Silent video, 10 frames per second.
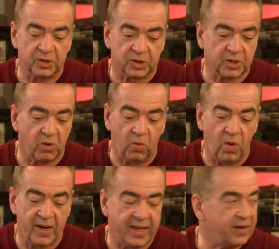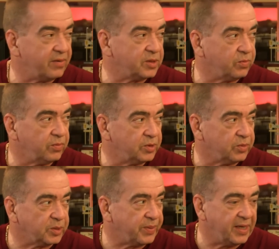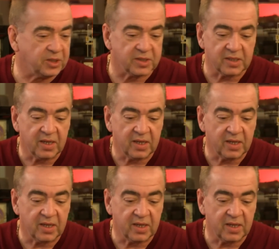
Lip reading: just go to one hand to switch pages.